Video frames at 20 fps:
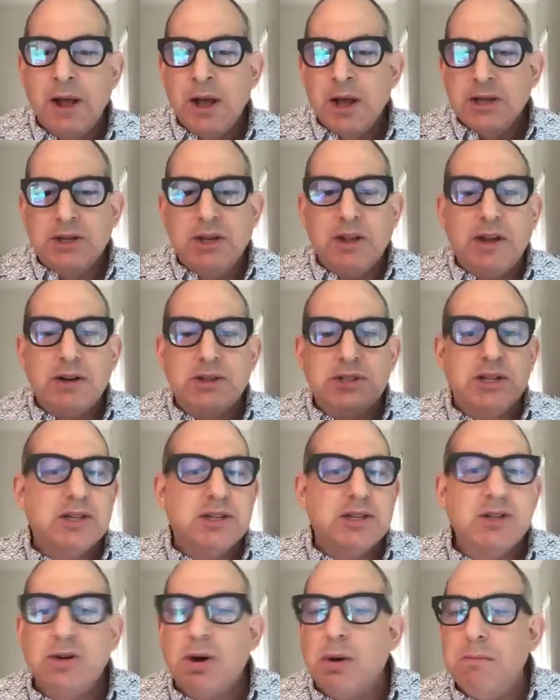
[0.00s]
So there's just
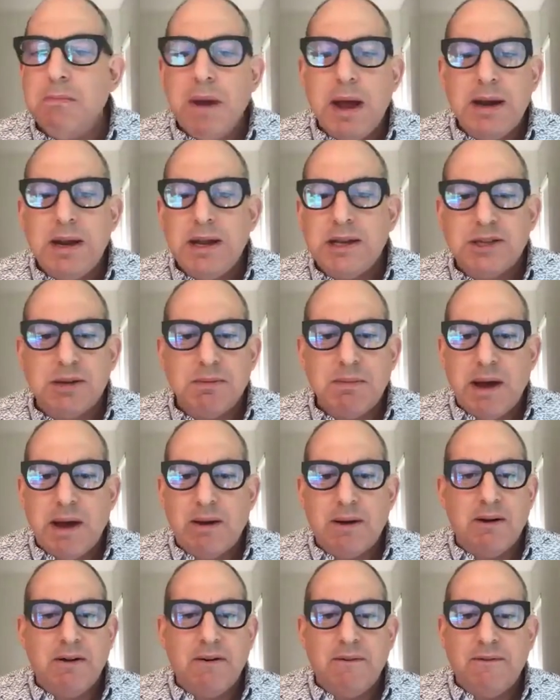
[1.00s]
a tremendous amount